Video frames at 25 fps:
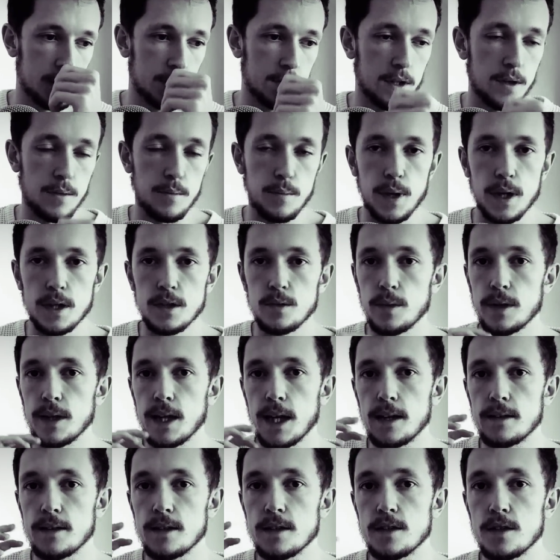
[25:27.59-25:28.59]
compared to when they
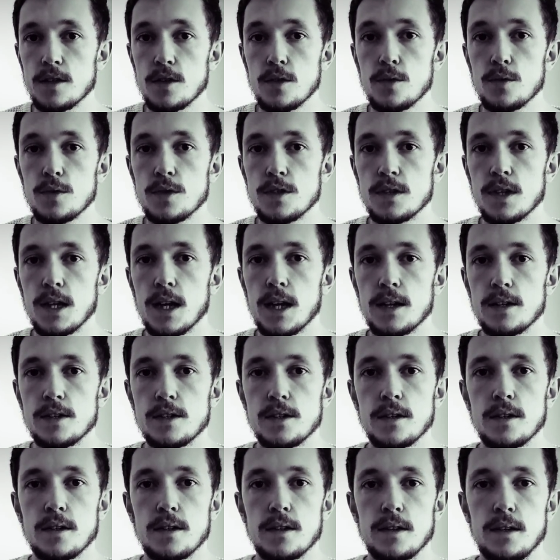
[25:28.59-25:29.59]
had this huge
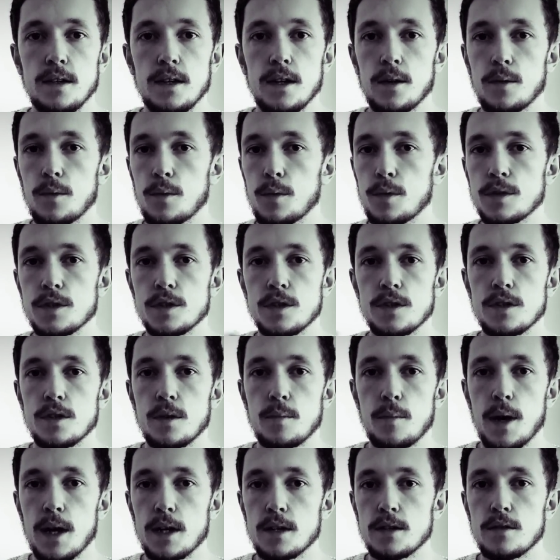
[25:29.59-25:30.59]
selection. It was just a
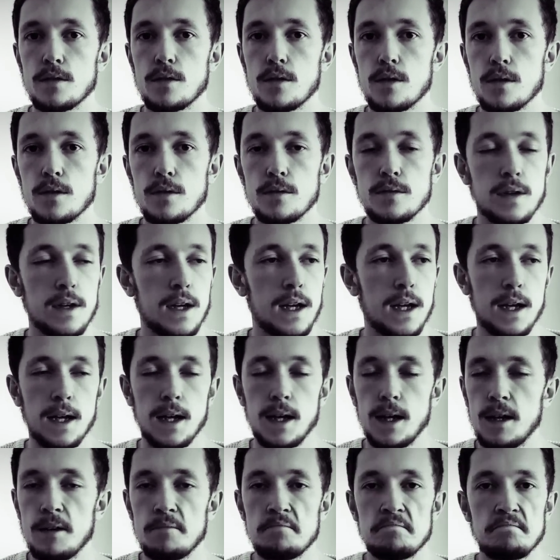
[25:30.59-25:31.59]
matter of,
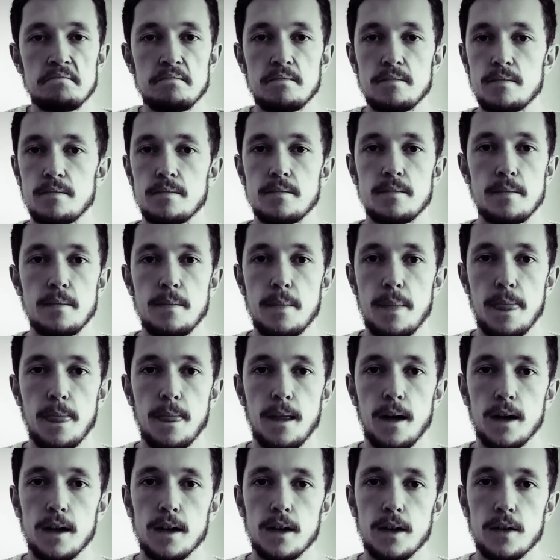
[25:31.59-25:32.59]

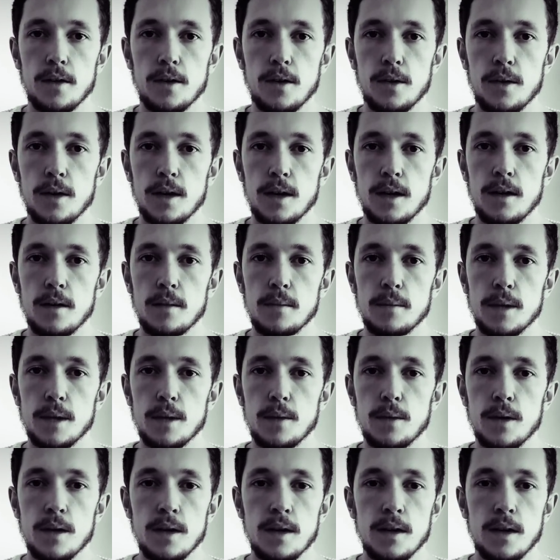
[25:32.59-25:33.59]
I don't know, I can't
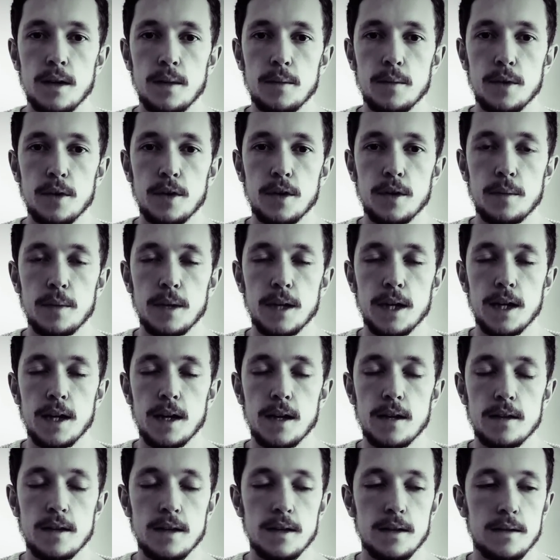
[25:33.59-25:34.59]
pick one. I'm not going to pick
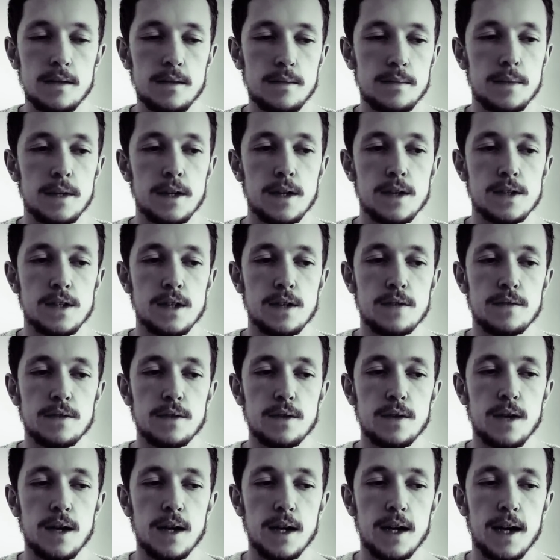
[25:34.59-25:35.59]
anything because I
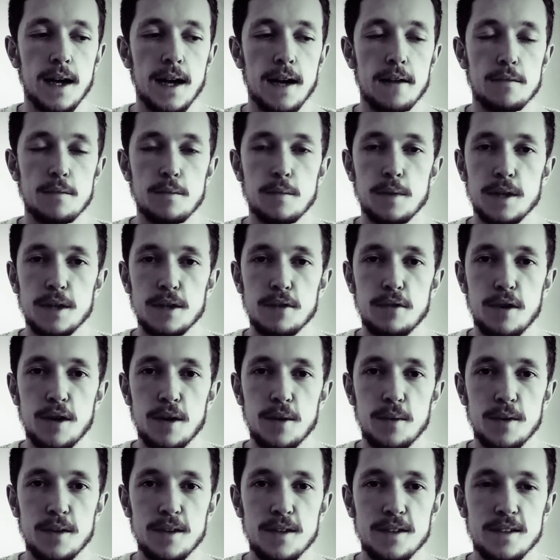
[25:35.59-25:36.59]
feel like I haven't picked the
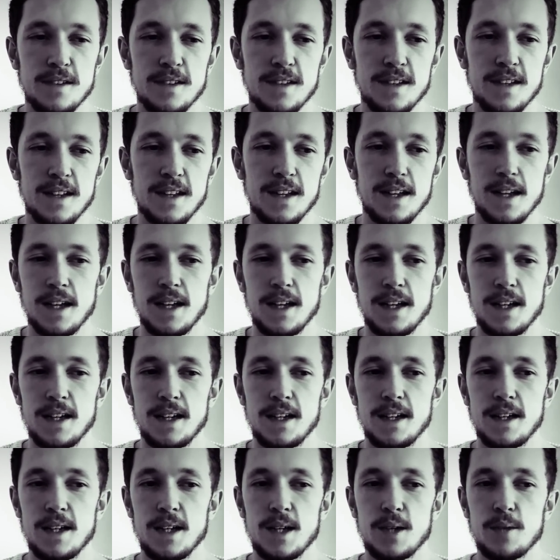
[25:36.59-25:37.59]
right one.
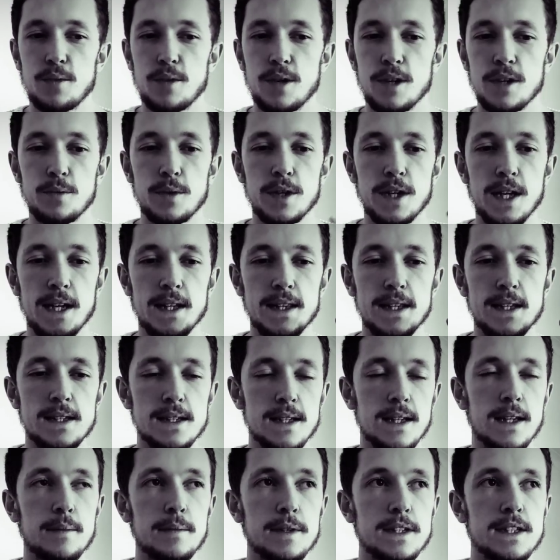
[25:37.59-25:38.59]
Whereas when you had
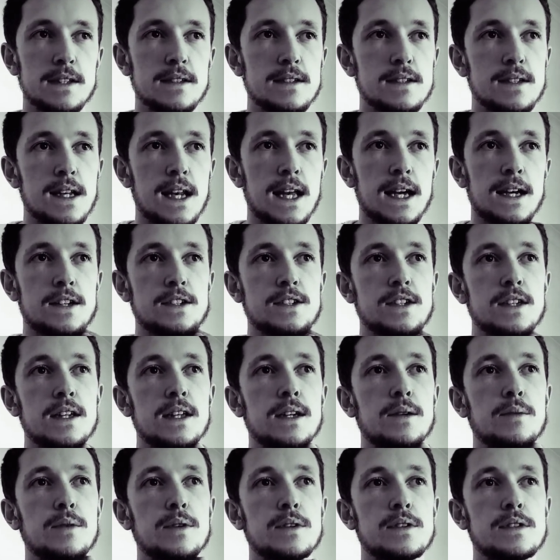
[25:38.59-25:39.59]
this limited selection,
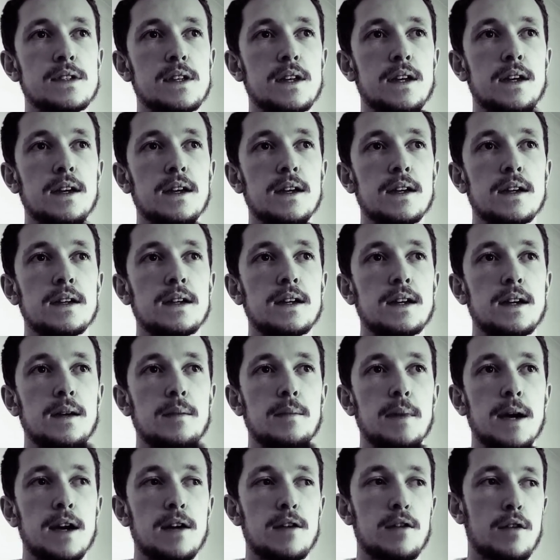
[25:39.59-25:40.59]
it was a
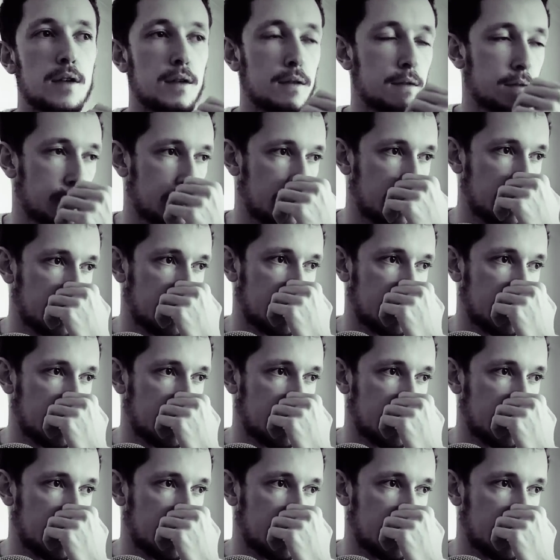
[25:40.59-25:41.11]
matter of,